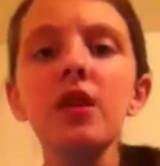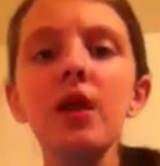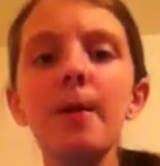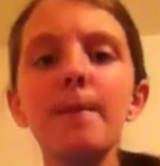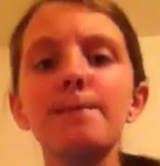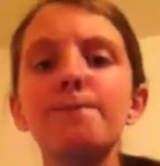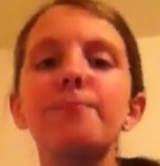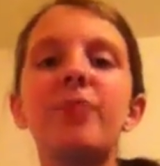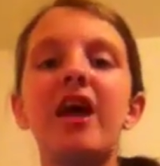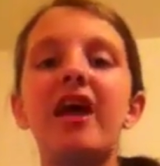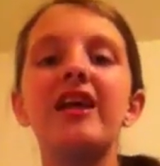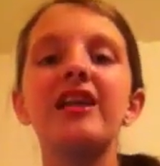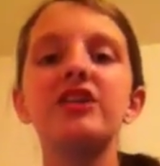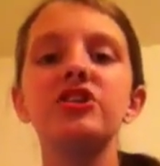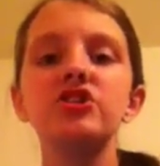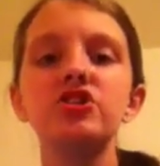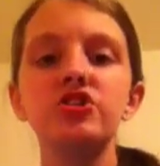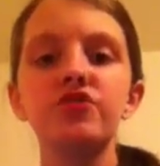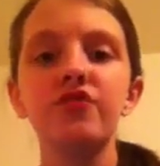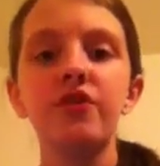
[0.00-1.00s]

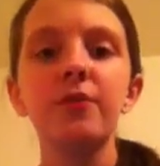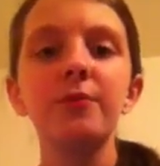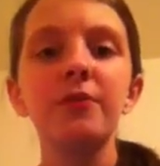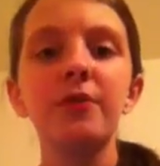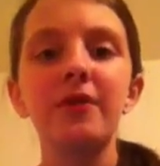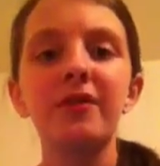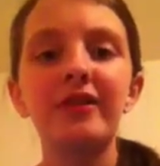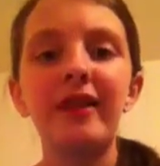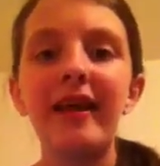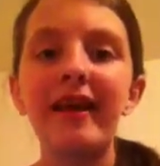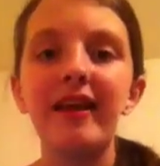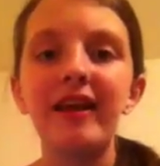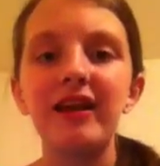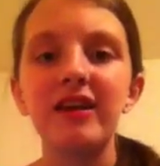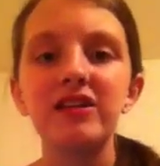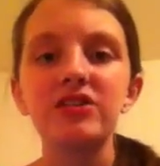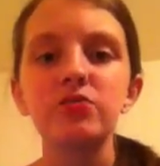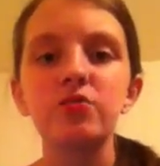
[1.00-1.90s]
banished from the land